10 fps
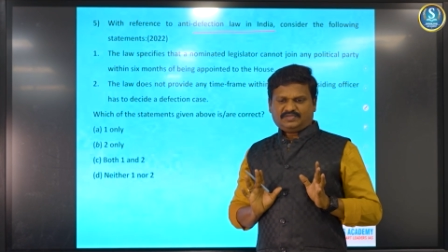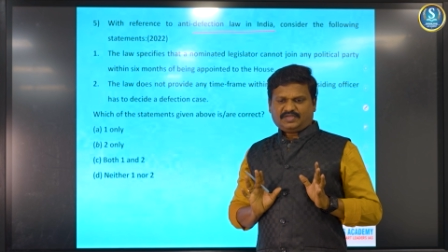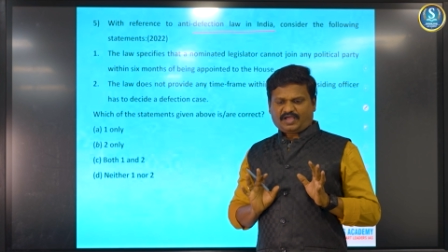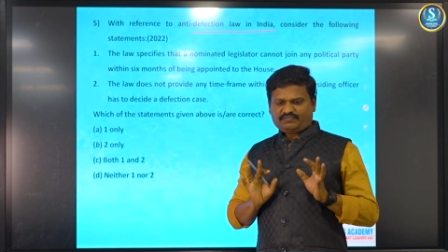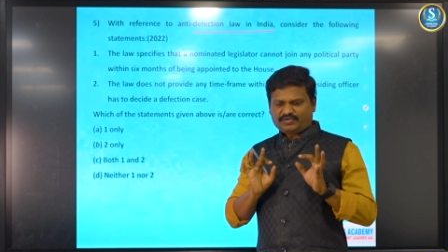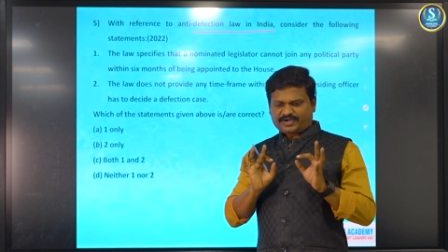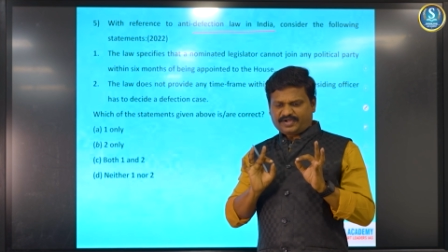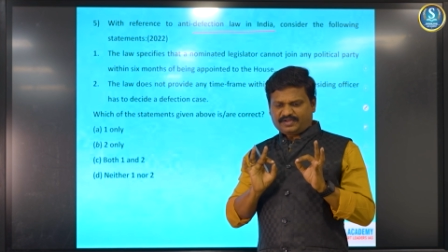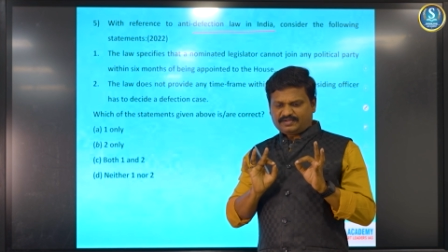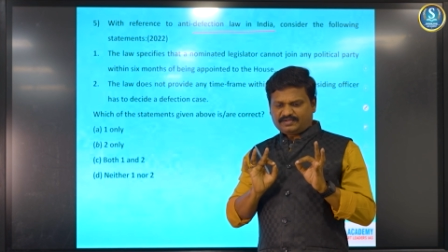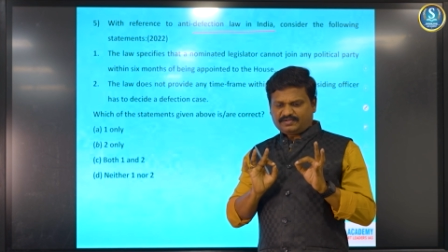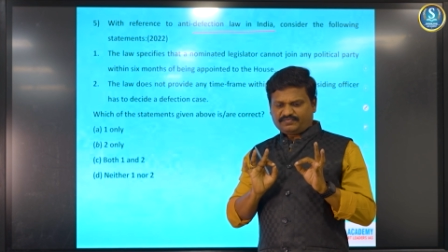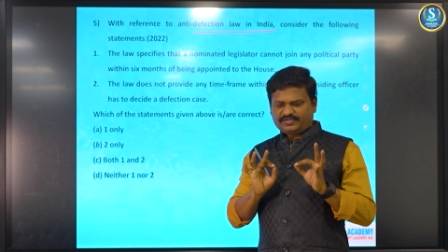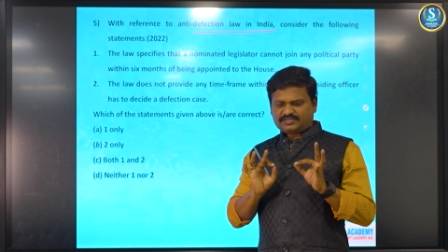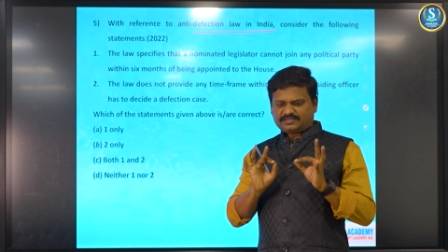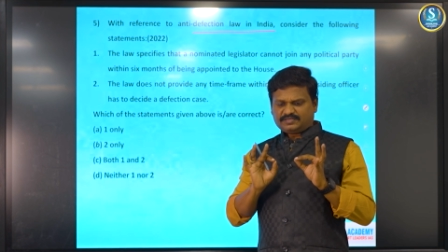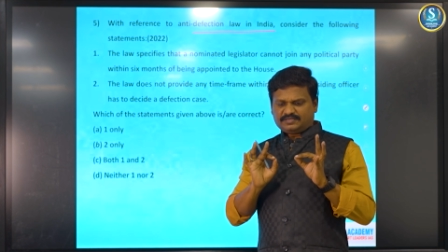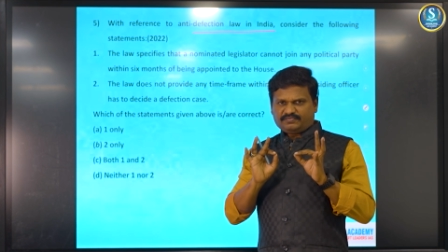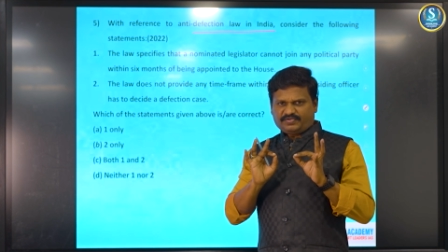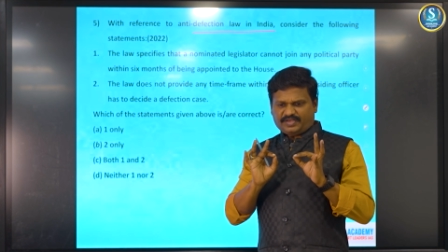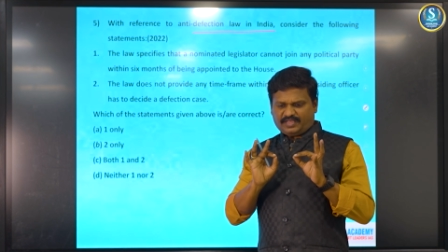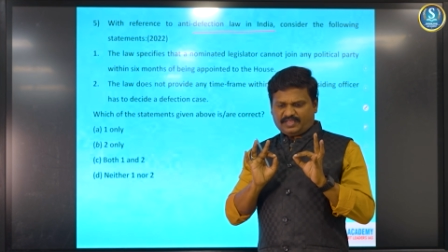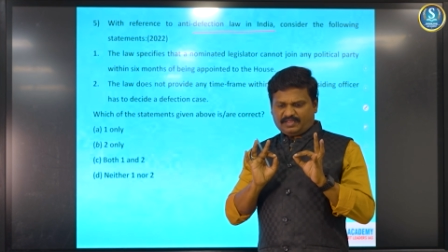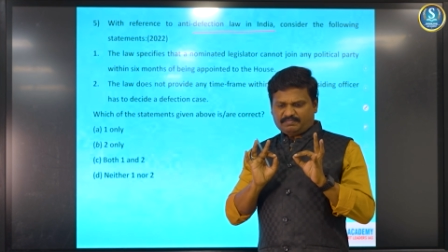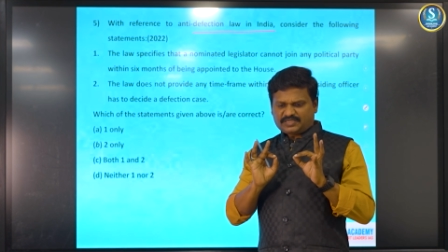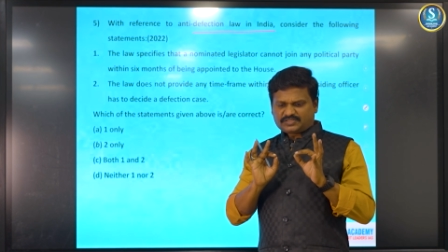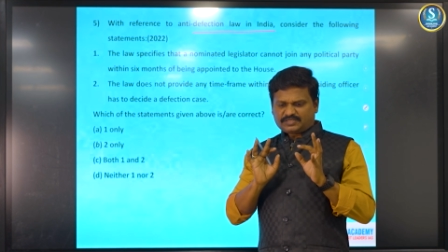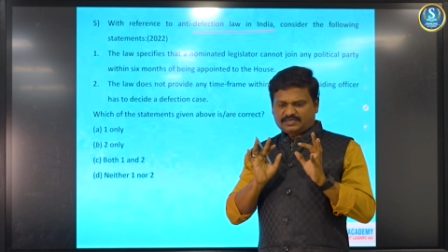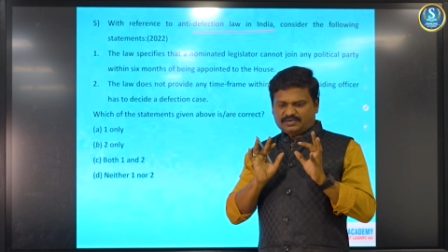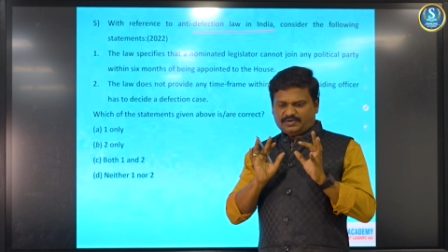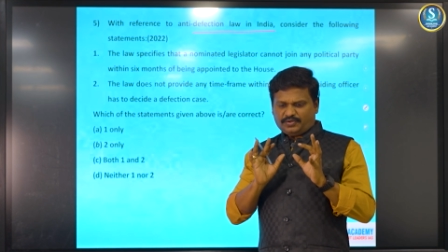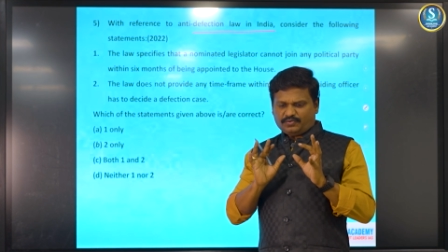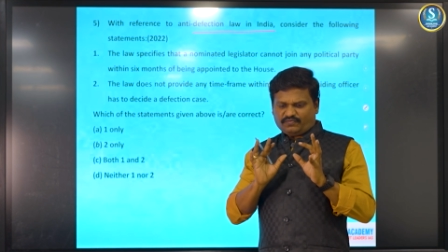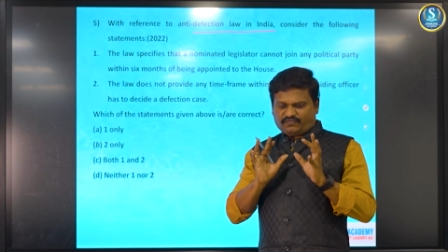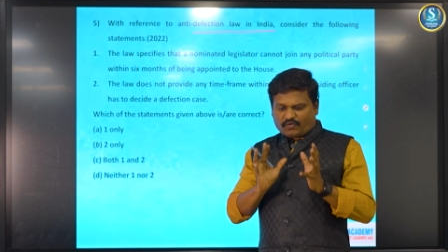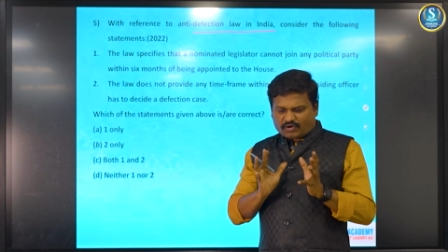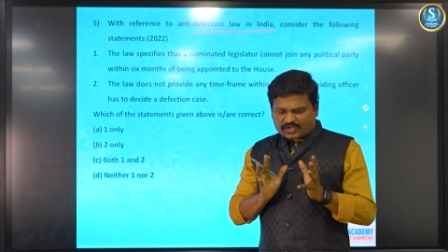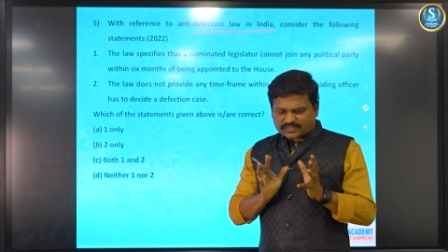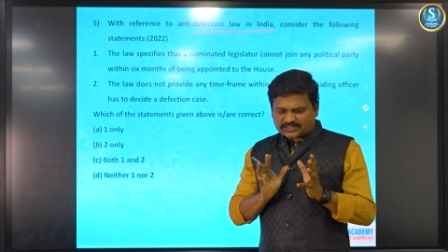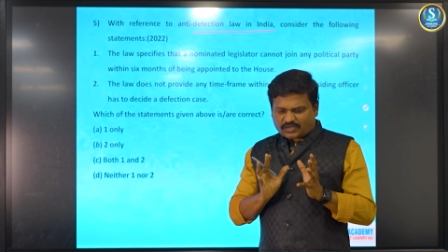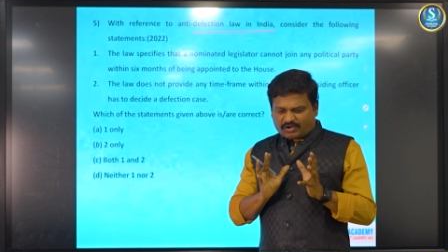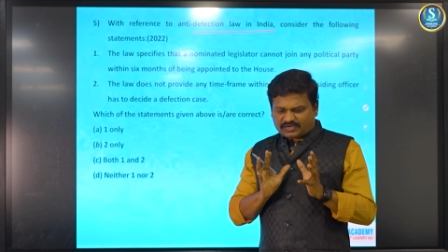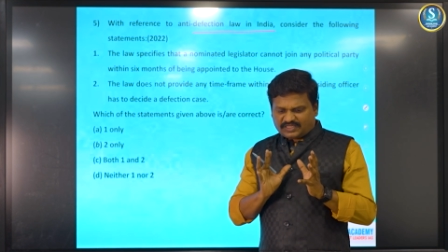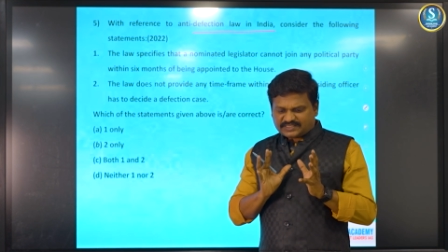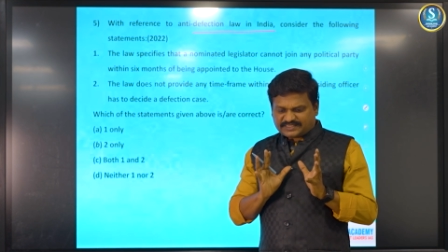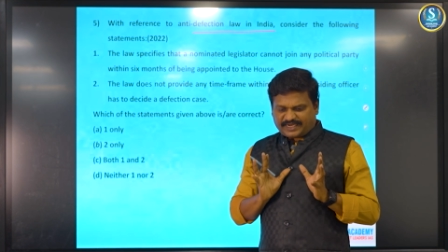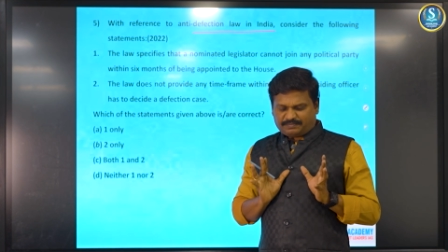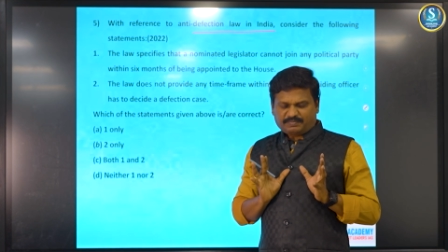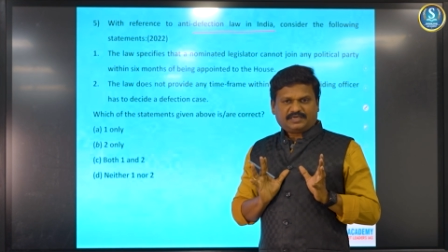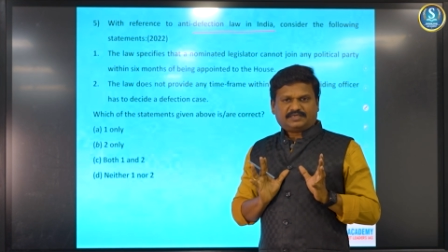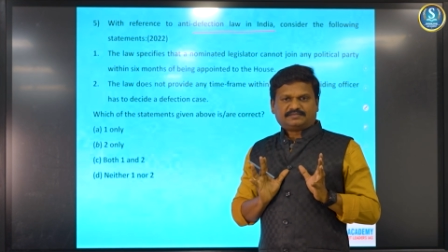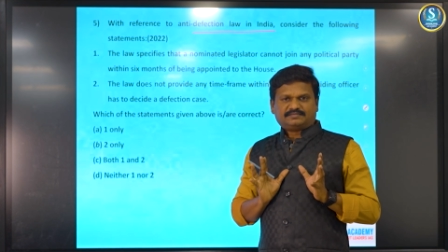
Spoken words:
Have you read with very much due focus on the statement?